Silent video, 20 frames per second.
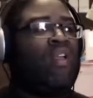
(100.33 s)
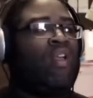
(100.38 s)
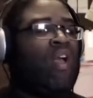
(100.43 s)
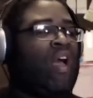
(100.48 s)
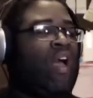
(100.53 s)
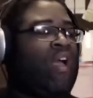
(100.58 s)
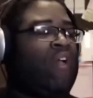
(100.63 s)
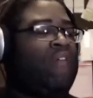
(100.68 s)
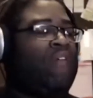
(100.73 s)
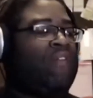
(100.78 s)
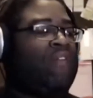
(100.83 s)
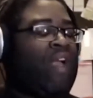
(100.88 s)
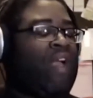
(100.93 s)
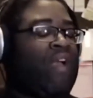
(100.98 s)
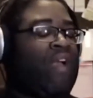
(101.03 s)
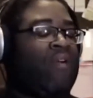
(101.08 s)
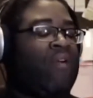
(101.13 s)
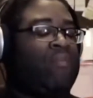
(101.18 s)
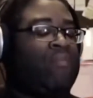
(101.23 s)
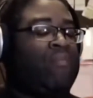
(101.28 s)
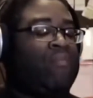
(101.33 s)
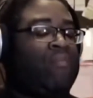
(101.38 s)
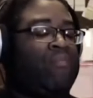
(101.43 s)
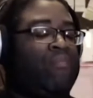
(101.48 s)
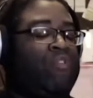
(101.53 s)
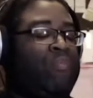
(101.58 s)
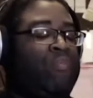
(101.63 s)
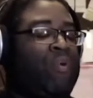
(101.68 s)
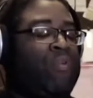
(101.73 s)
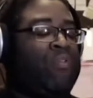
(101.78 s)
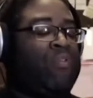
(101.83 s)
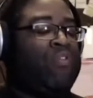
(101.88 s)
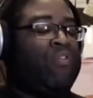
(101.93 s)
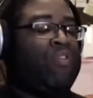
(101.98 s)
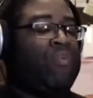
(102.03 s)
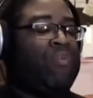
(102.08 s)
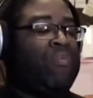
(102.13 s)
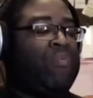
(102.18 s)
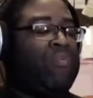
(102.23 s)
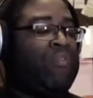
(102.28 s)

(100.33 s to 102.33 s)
I forgot to post them